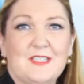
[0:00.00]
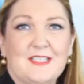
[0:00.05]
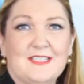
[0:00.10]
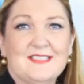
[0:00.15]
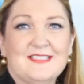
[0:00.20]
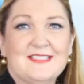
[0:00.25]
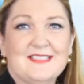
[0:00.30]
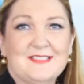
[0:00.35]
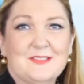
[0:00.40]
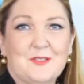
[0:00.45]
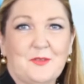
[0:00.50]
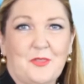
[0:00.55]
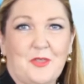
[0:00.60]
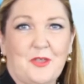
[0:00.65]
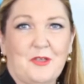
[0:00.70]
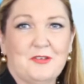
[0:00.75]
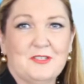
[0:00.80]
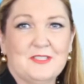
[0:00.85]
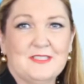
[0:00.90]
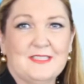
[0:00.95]
Tenancies
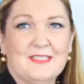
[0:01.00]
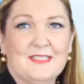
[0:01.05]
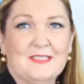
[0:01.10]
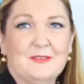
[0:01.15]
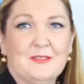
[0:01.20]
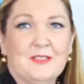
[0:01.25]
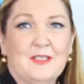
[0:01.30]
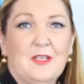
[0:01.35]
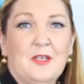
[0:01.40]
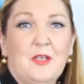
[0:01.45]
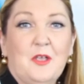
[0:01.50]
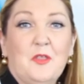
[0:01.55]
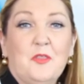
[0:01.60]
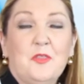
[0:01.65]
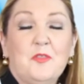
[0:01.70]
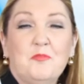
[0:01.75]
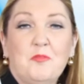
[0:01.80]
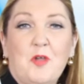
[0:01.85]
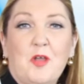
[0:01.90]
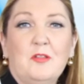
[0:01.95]
Authority.
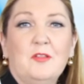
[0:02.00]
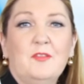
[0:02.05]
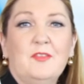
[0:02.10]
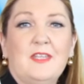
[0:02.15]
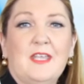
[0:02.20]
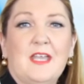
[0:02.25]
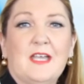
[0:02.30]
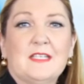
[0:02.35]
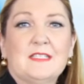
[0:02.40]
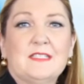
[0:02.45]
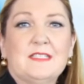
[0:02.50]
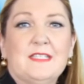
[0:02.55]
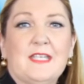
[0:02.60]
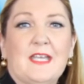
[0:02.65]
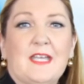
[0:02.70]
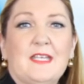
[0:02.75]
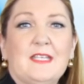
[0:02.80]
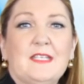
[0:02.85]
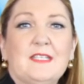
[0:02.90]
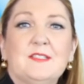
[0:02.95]
The role of the
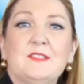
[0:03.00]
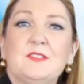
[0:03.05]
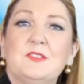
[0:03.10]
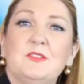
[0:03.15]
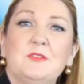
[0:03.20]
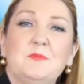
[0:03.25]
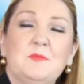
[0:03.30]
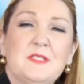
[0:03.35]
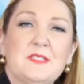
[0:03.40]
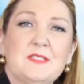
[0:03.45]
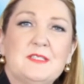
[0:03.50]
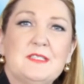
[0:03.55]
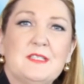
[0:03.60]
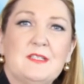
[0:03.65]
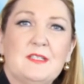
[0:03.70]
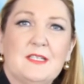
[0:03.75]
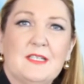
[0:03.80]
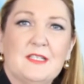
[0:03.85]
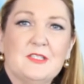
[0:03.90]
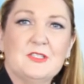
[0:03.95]
RTA is to administer
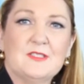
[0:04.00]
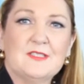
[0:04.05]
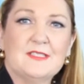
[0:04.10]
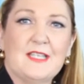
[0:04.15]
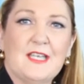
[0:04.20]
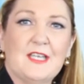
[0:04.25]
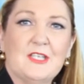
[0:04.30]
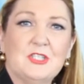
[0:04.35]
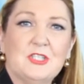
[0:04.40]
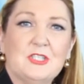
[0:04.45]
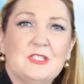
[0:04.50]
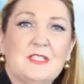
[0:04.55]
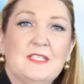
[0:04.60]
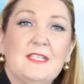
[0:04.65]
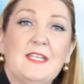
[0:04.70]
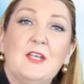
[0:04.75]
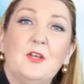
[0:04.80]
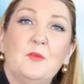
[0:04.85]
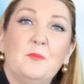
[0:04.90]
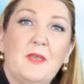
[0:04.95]
the legislation
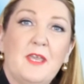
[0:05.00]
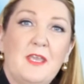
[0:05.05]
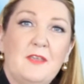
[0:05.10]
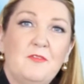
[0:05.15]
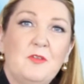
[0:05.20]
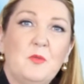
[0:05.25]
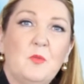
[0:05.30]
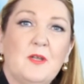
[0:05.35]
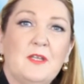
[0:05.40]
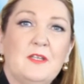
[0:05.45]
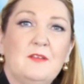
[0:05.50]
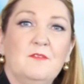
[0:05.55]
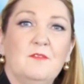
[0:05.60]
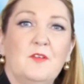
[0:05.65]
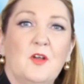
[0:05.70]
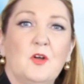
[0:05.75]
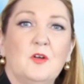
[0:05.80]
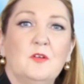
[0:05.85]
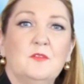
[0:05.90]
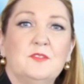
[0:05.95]
and help everyone
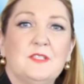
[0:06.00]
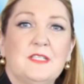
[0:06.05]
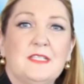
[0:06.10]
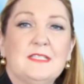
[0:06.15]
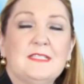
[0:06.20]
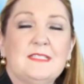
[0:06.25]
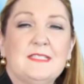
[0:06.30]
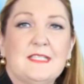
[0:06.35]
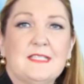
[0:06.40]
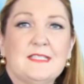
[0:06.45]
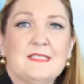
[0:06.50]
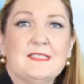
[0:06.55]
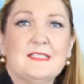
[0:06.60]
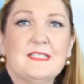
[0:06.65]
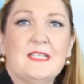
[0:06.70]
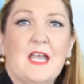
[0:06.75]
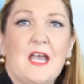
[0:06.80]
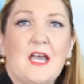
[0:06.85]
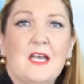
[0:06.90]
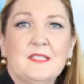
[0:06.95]
involved in a
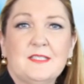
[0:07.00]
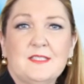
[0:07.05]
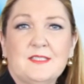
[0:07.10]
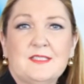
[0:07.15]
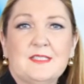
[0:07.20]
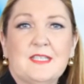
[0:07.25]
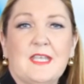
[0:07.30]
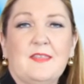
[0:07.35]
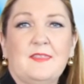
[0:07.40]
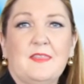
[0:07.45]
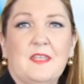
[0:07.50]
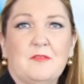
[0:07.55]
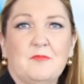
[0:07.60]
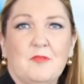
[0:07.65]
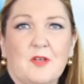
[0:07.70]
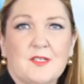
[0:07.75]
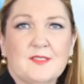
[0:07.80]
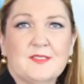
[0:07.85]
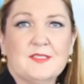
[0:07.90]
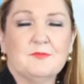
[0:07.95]
tenancy understand their
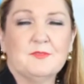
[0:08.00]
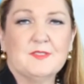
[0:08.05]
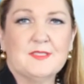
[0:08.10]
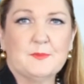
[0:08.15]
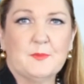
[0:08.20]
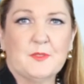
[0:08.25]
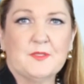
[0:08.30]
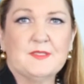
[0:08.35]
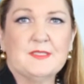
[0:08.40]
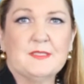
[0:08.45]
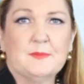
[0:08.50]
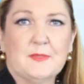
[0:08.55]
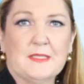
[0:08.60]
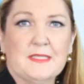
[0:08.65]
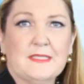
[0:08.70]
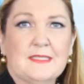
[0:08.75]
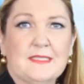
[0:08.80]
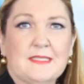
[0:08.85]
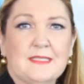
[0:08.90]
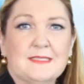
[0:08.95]
rights and
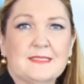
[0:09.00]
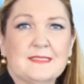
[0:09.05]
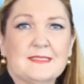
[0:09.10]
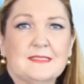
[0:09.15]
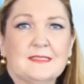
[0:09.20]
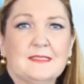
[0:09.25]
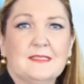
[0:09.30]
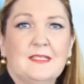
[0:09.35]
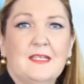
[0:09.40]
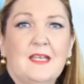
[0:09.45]
responsibilities.